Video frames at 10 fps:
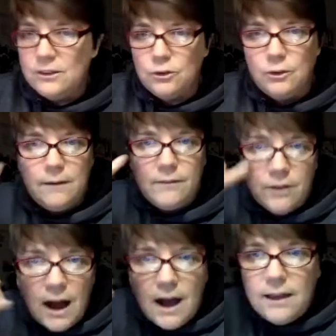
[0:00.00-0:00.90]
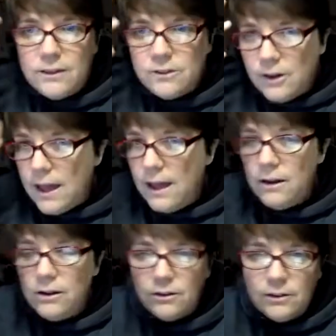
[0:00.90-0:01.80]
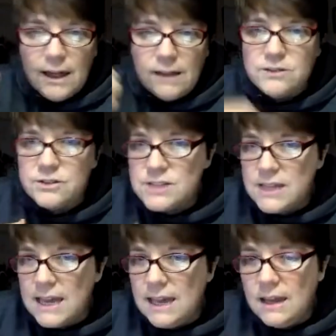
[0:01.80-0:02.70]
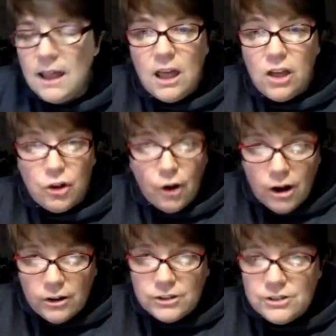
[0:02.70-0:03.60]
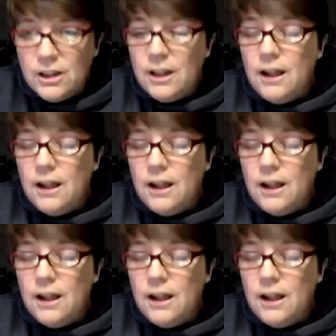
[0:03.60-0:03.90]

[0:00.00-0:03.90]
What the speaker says: It's great for your eyes, your hair, your nails, your skin, your heart.